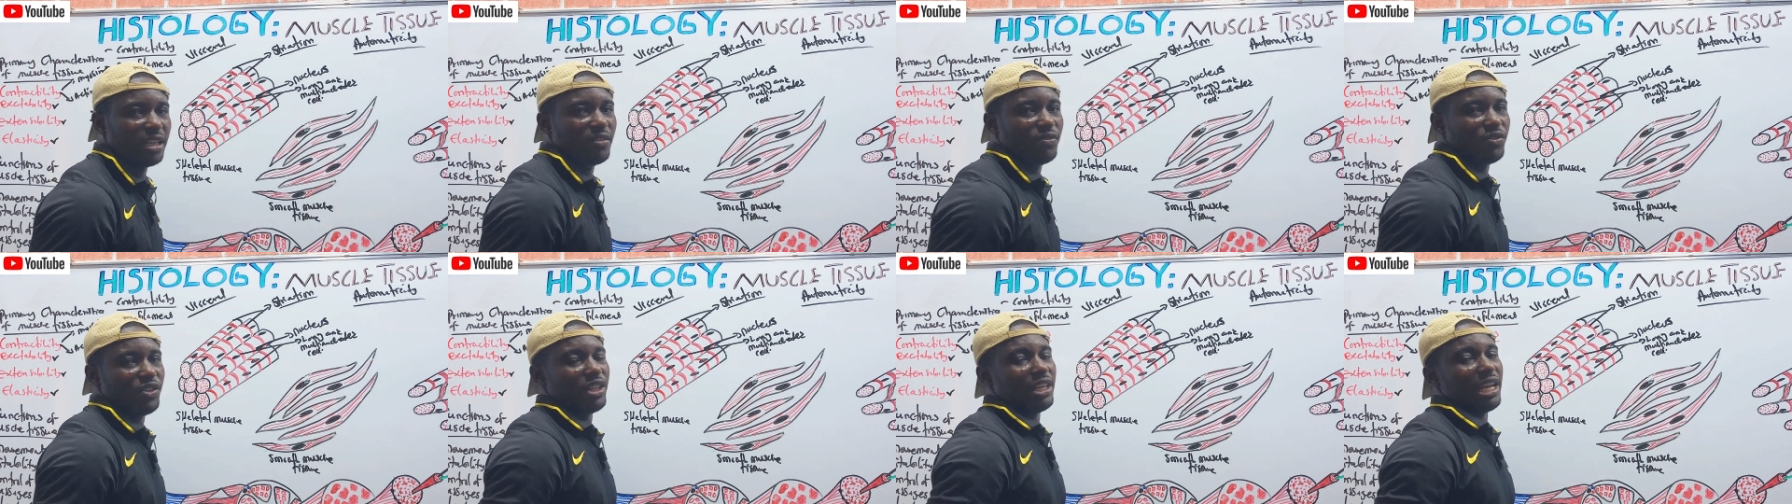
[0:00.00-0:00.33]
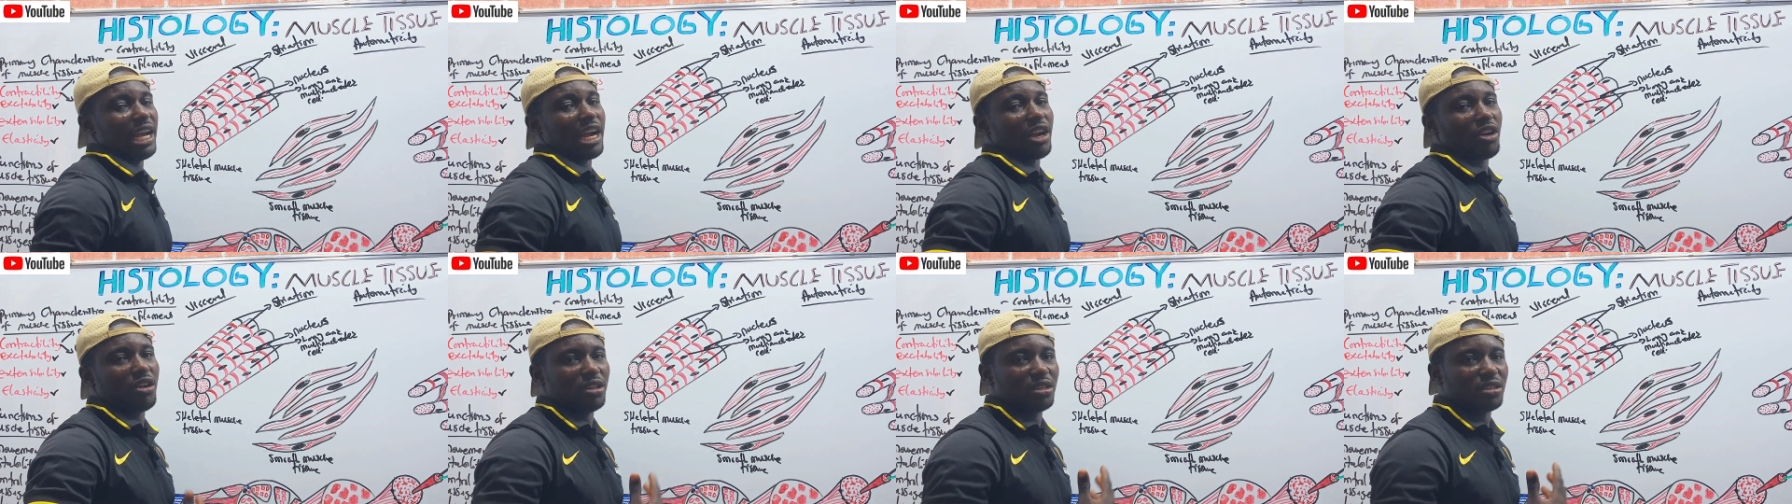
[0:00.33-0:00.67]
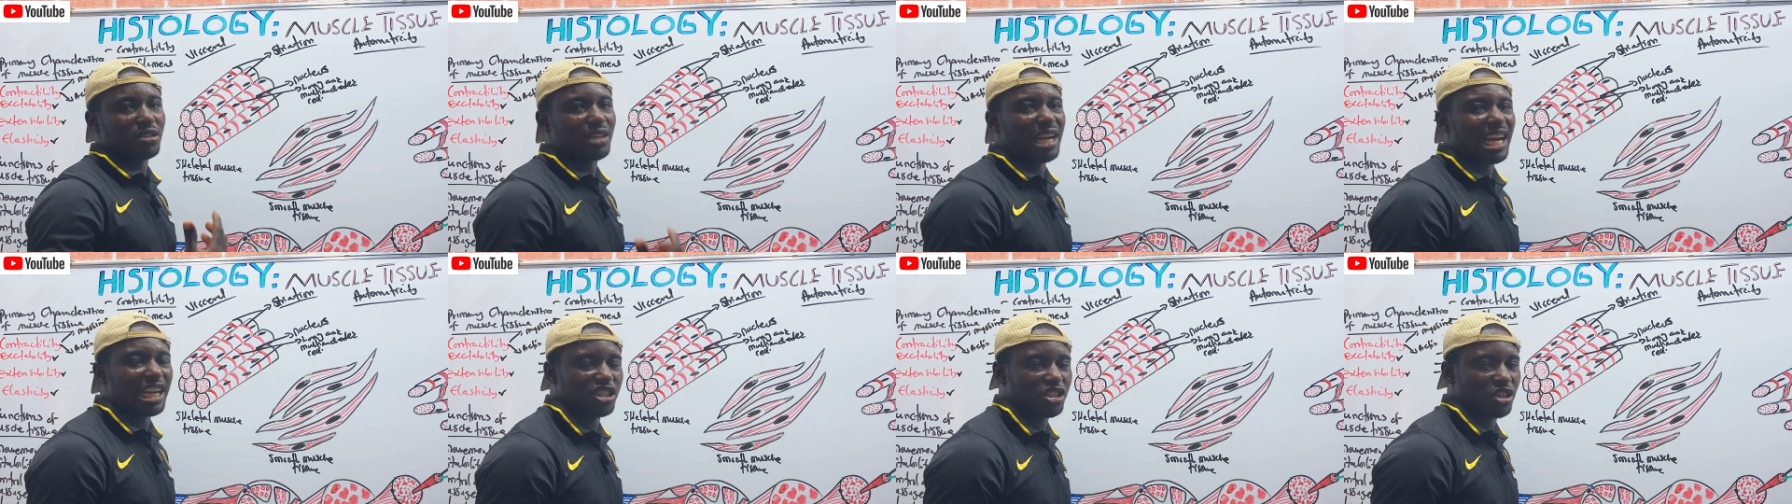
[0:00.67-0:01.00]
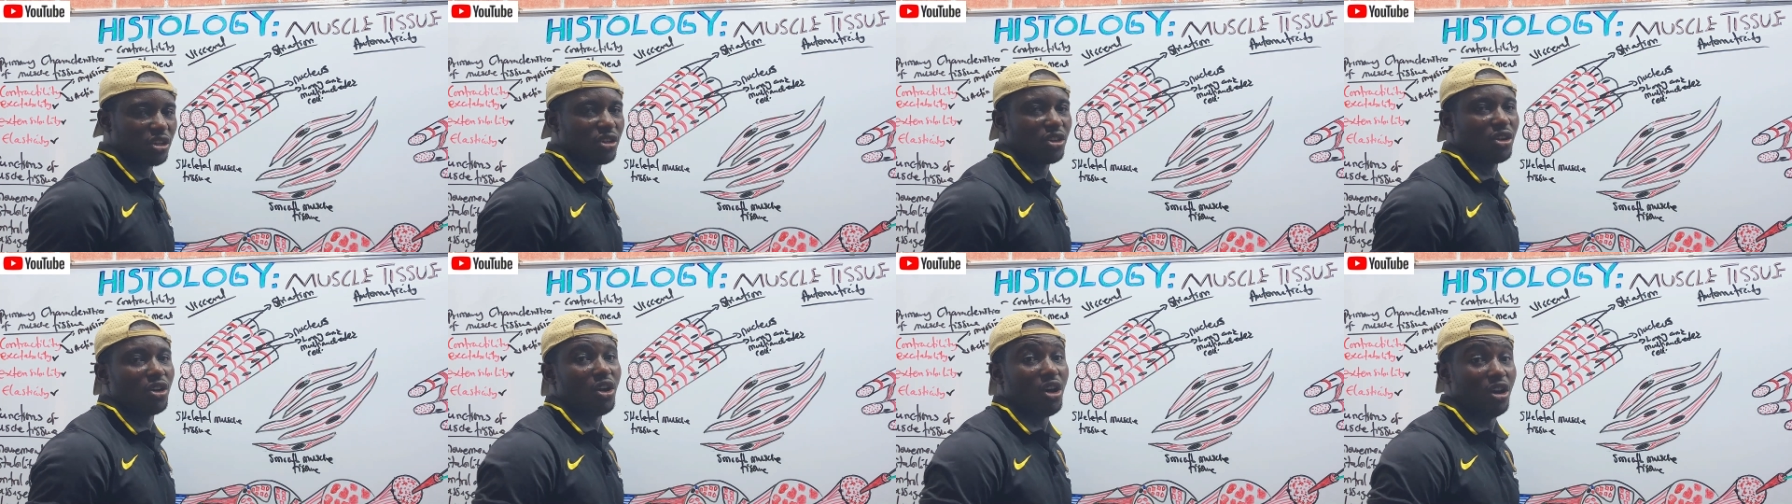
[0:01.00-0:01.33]
their
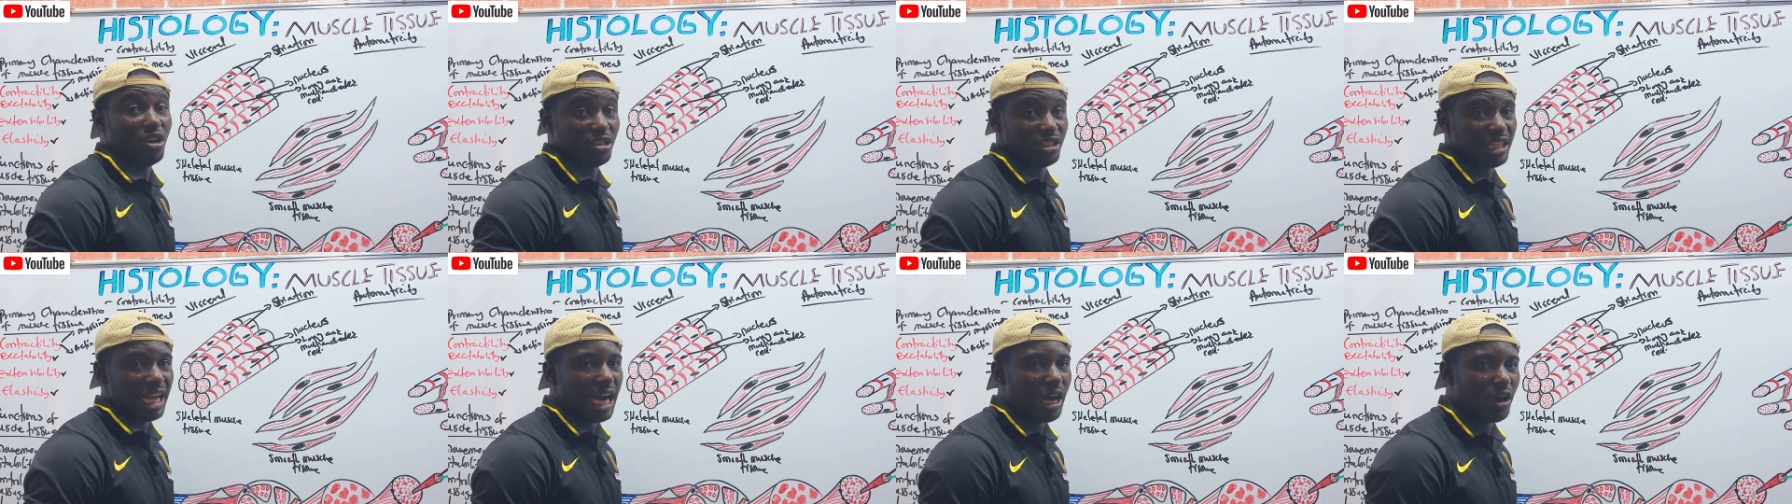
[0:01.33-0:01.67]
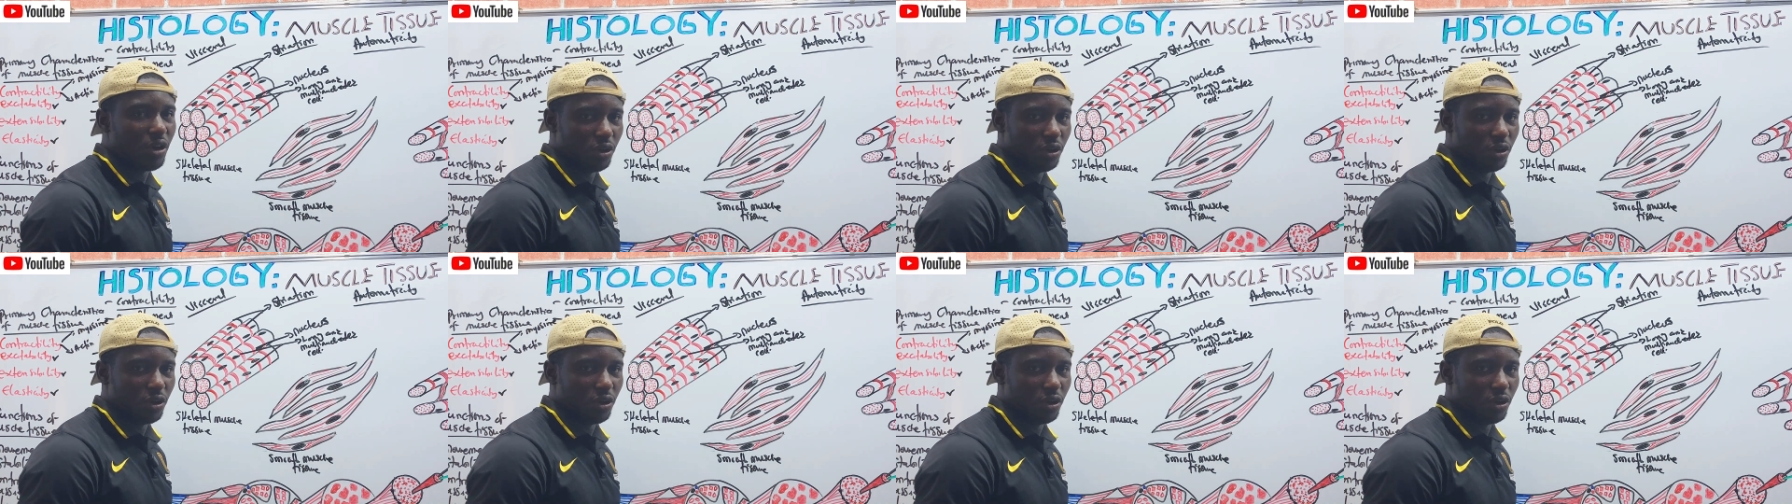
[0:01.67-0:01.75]
contraction on their